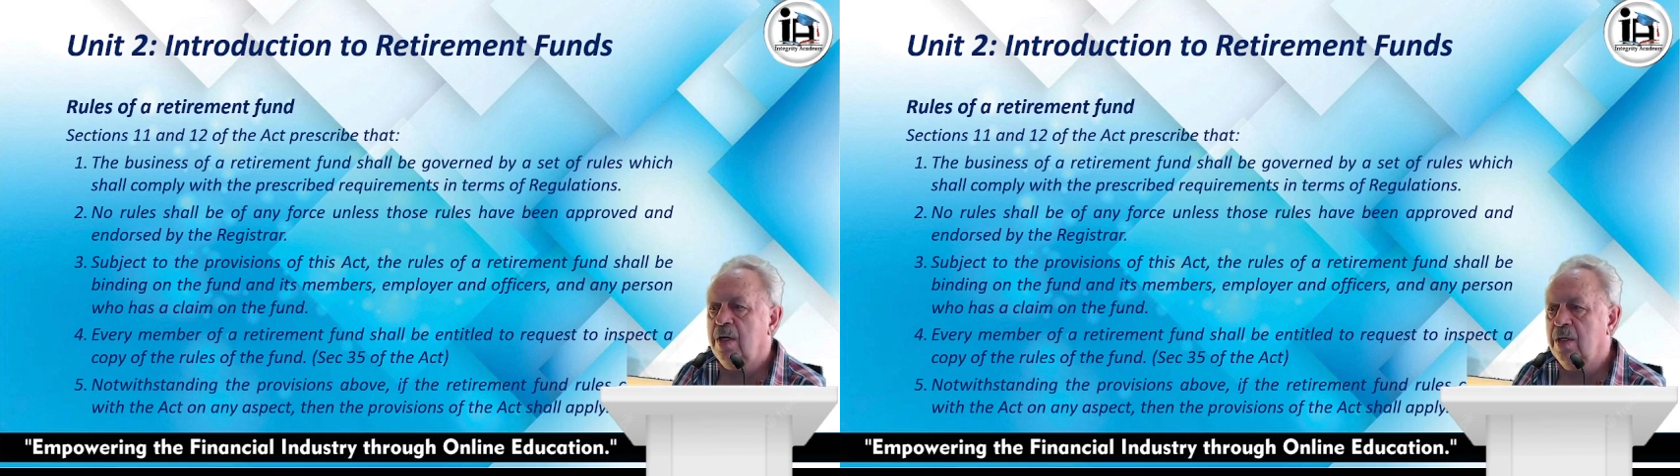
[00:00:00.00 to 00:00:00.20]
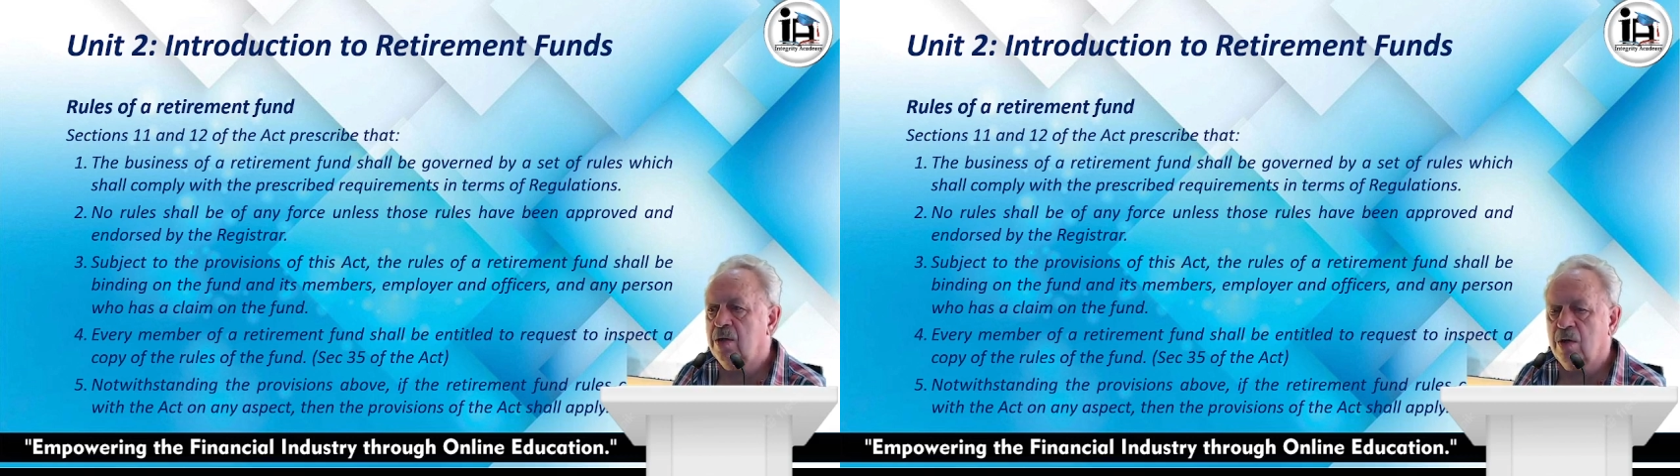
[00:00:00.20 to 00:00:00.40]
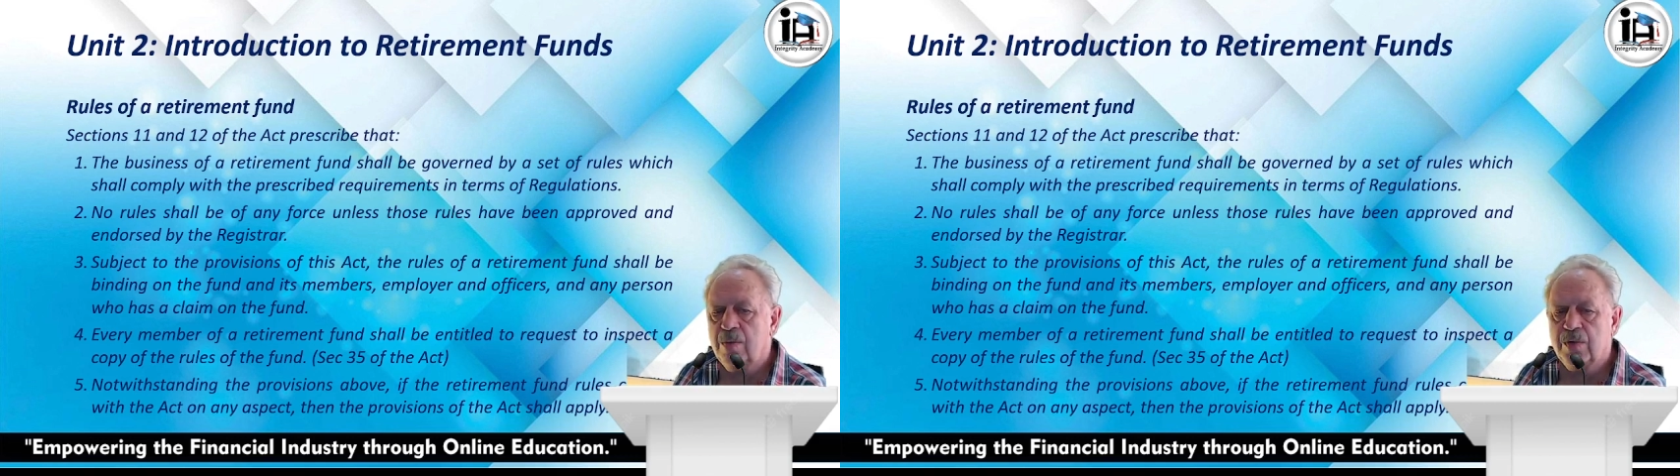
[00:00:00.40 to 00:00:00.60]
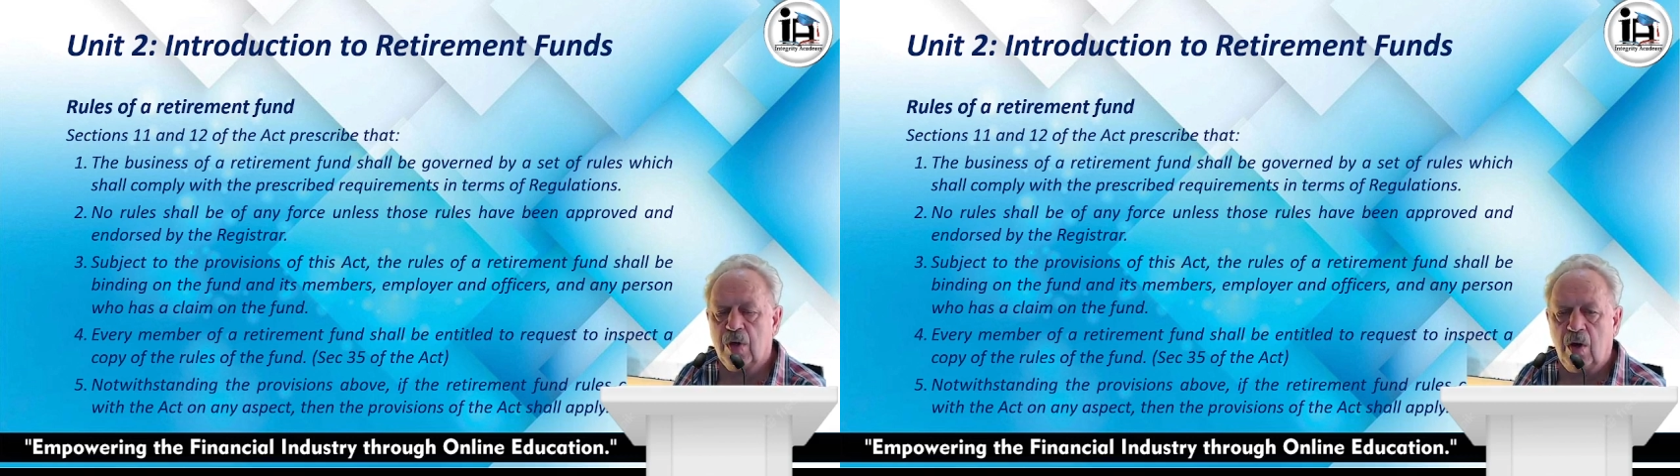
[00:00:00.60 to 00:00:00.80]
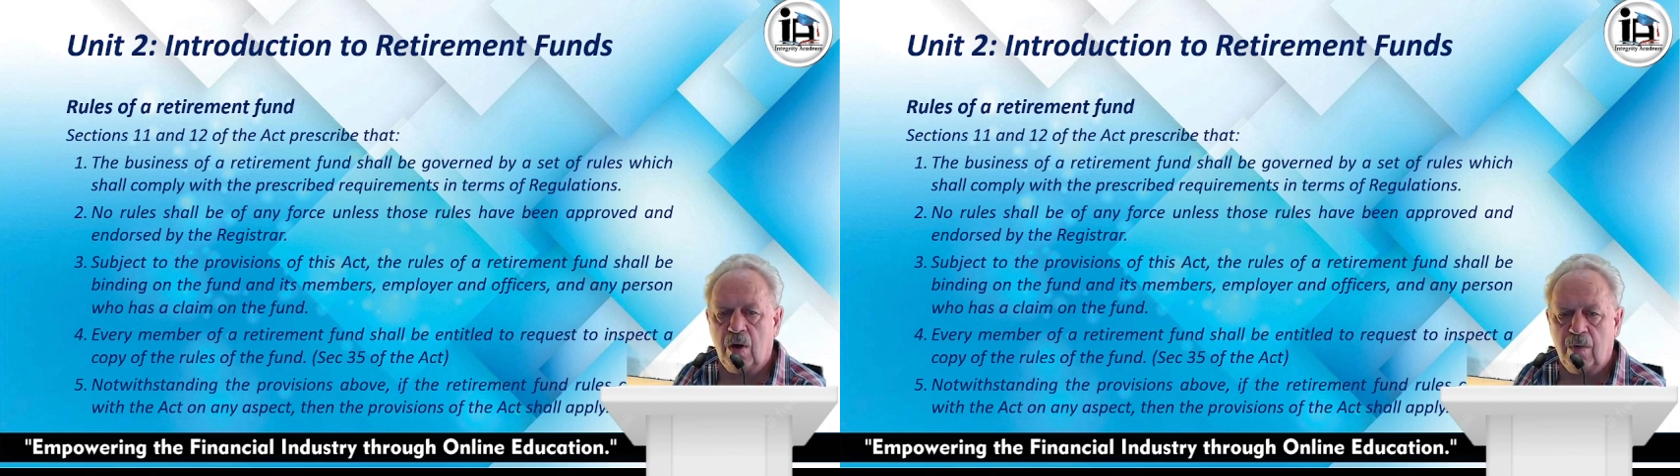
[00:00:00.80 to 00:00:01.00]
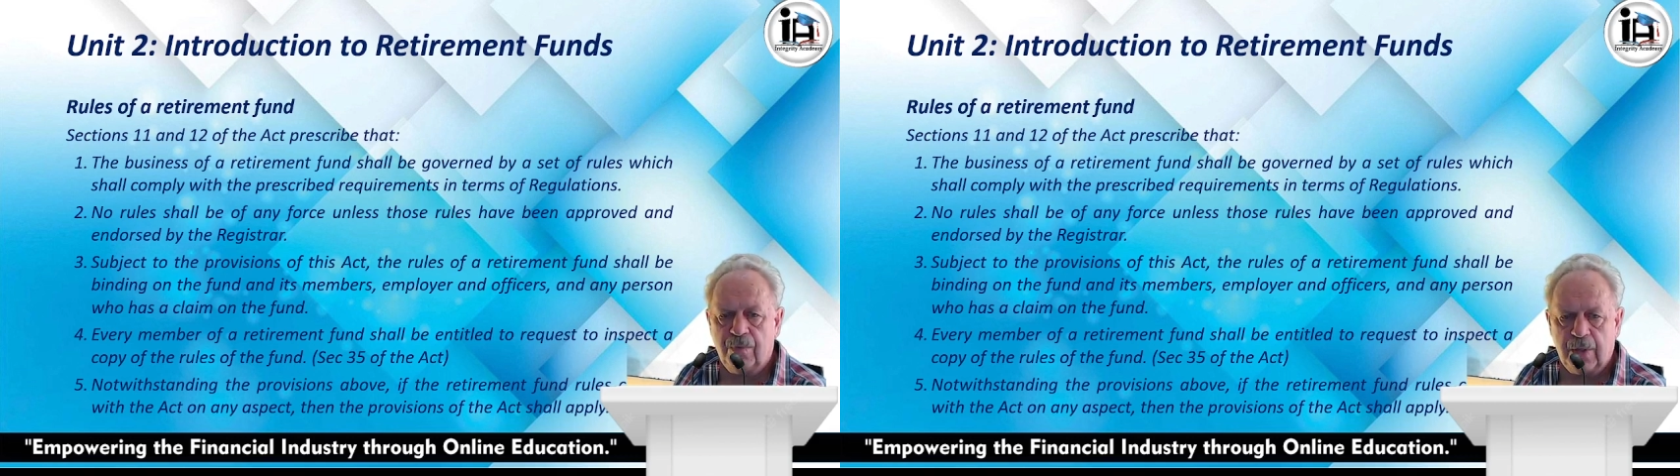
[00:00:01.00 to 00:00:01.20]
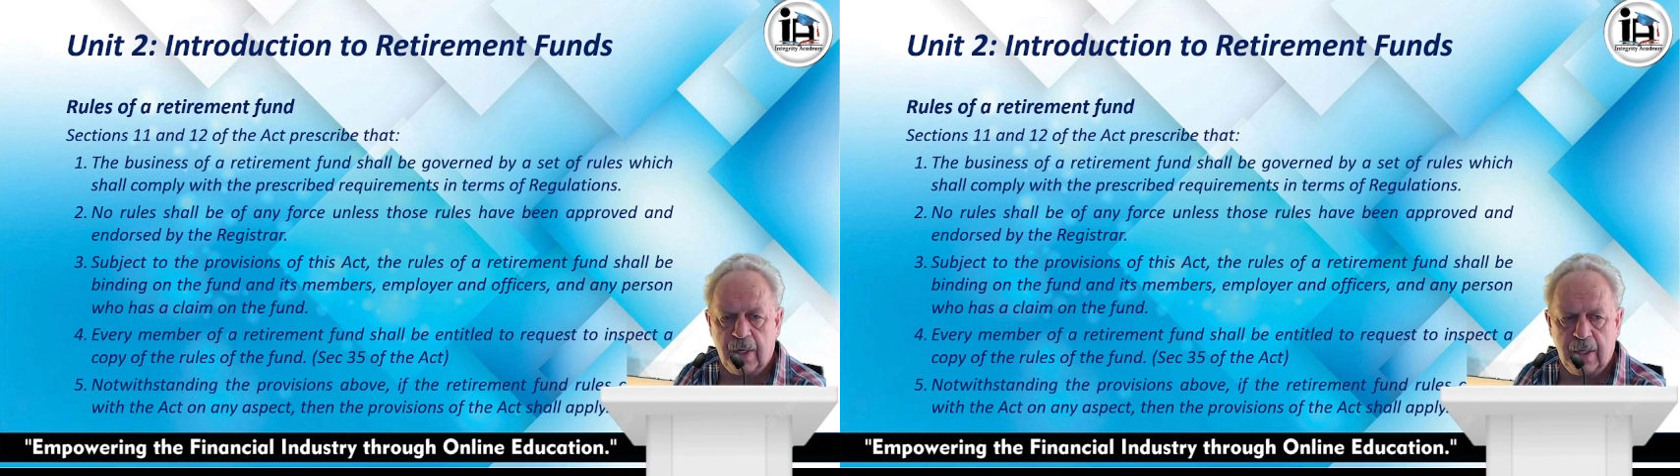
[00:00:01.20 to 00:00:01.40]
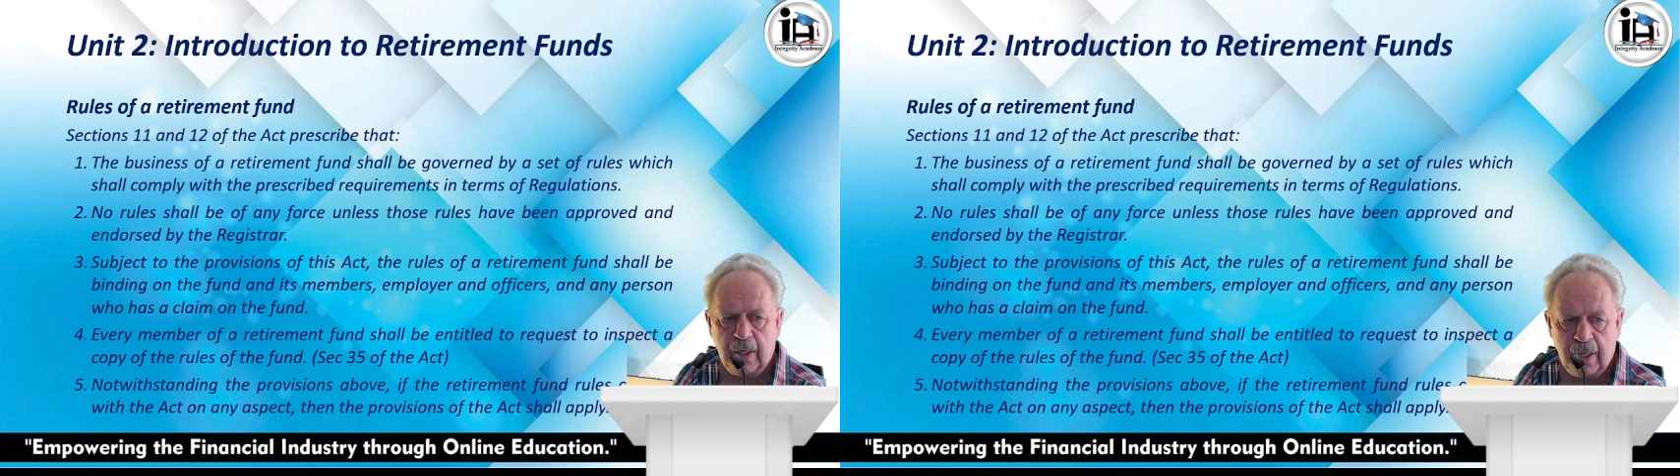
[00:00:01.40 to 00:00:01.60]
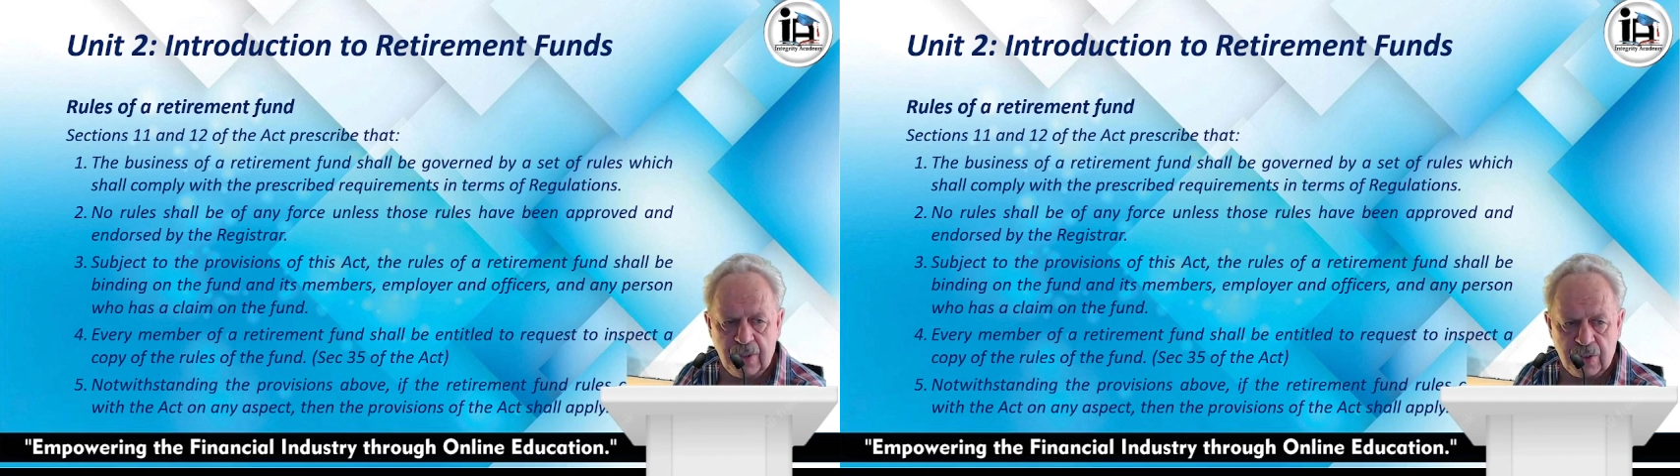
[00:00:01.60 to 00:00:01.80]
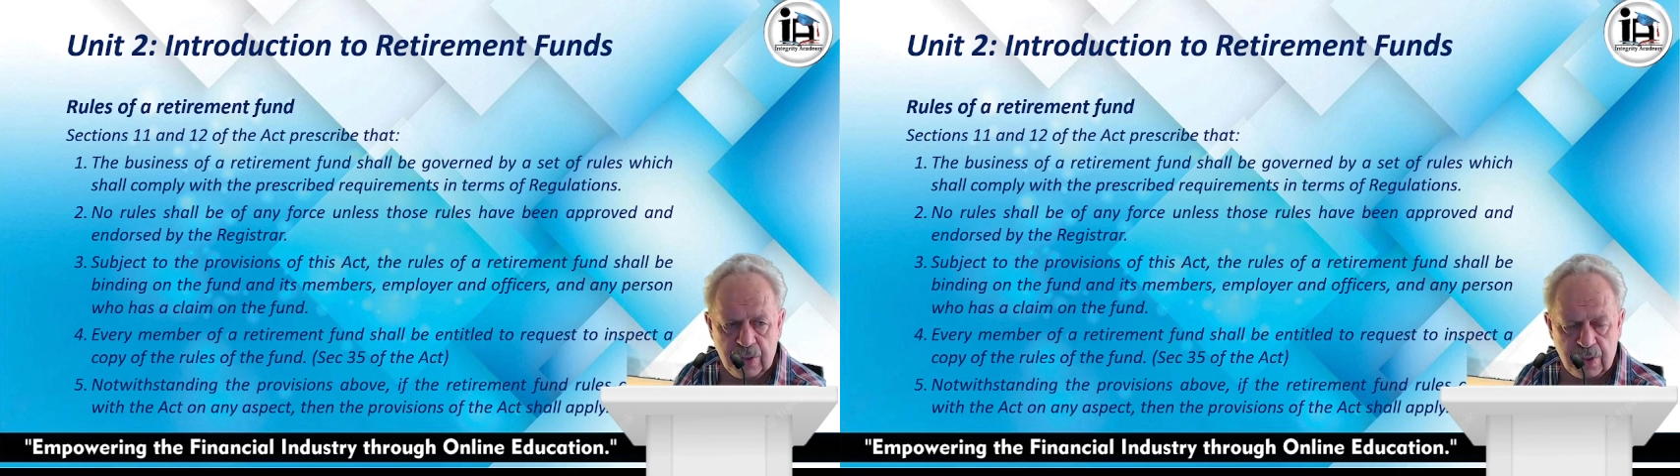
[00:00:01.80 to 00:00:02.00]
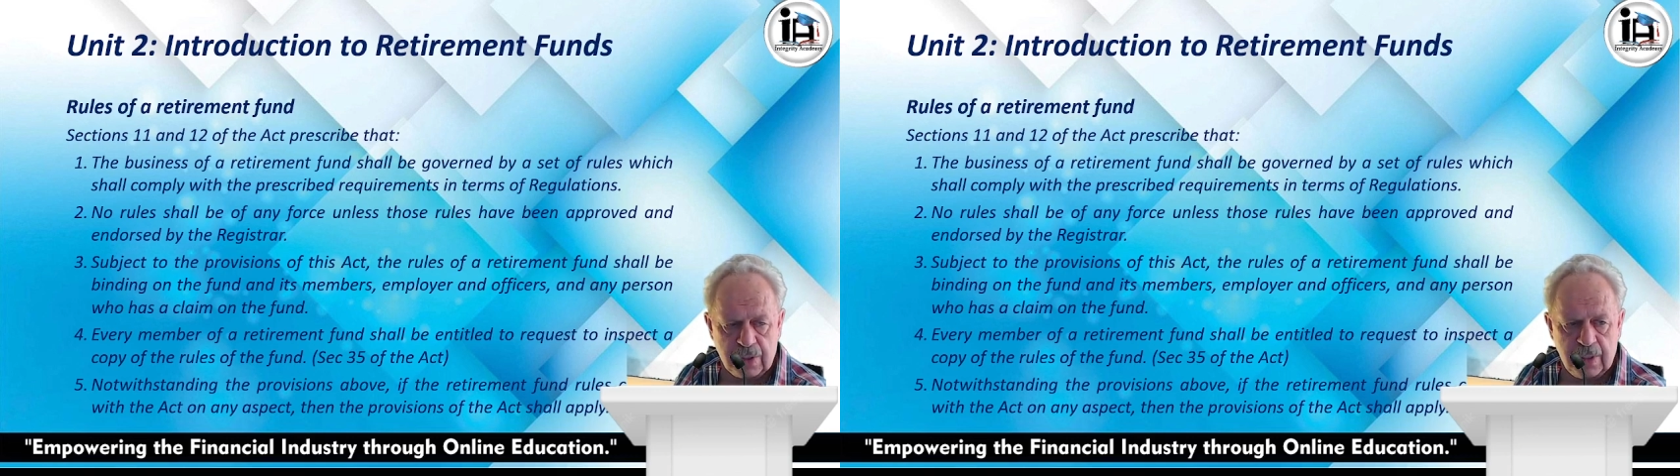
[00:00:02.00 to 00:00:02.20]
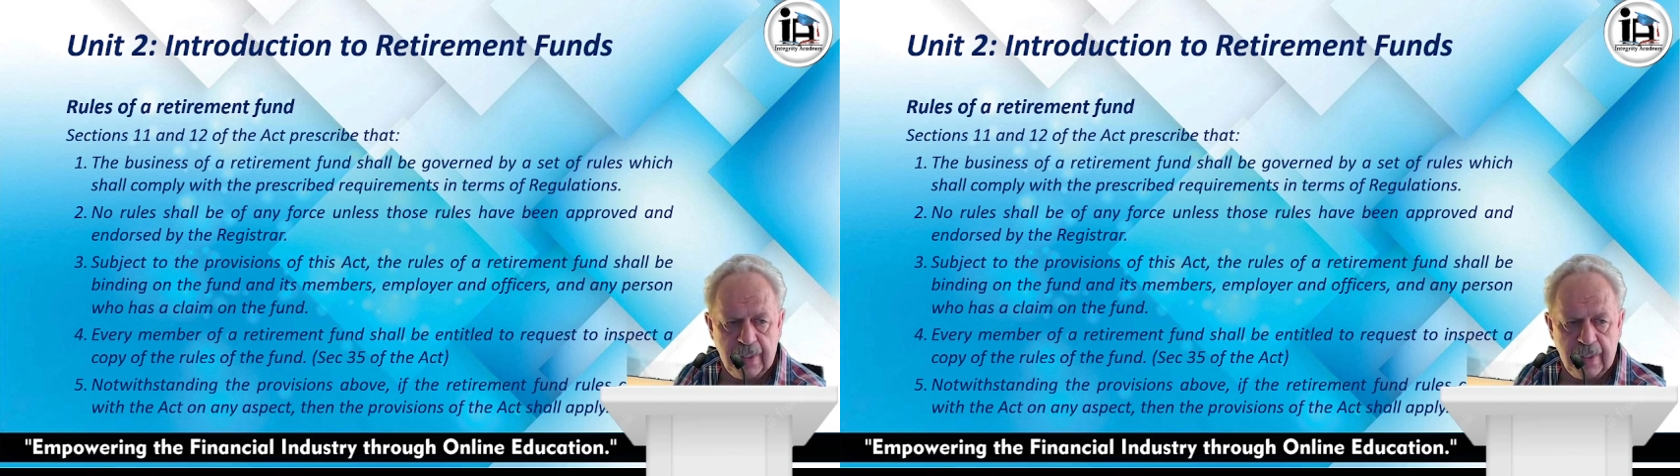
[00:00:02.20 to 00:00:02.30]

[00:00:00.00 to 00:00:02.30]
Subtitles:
in terms of the regulations.